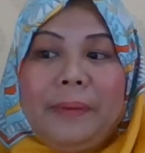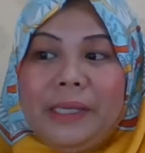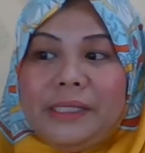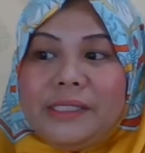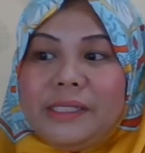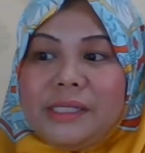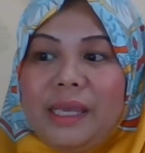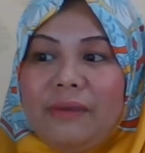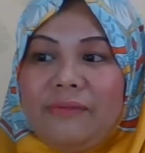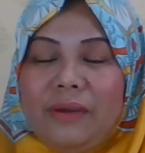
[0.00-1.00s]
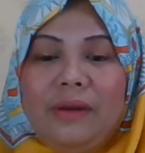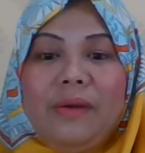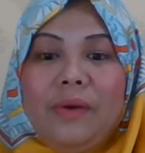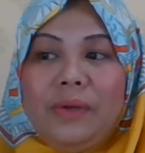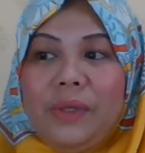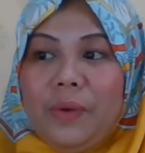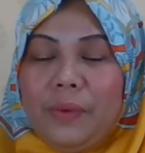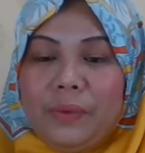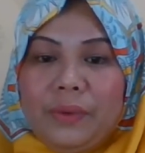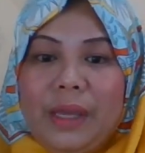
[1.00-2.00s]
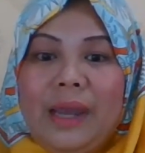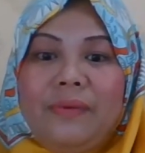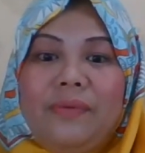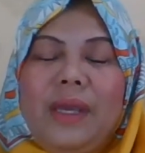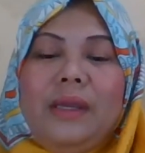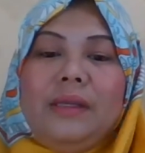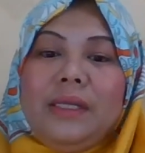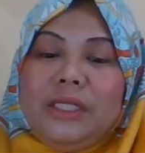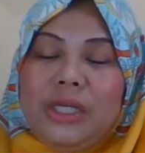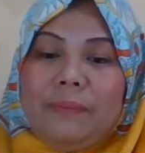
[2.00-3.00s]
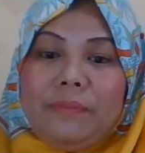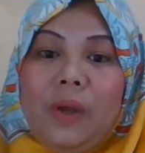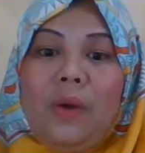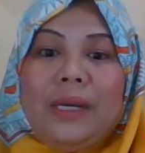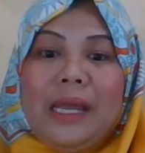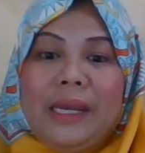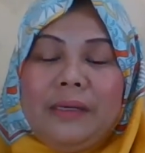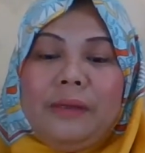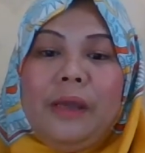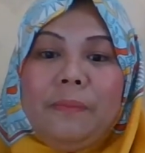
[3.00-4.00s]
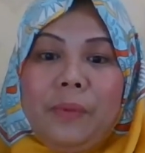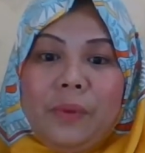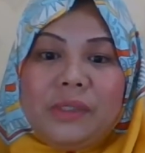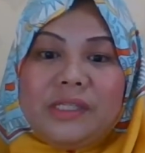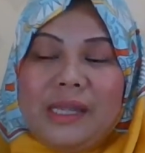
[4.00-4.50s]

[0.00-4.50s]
Please discover on your own and read the online books